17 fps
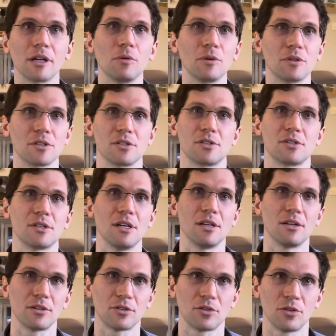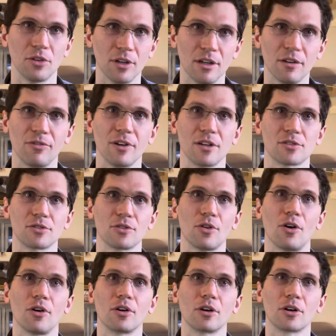which is sent to the defense
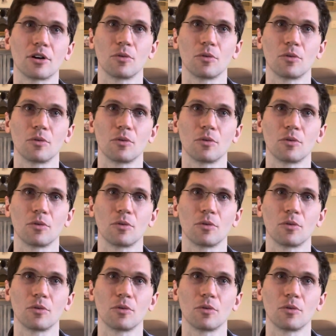lawyer,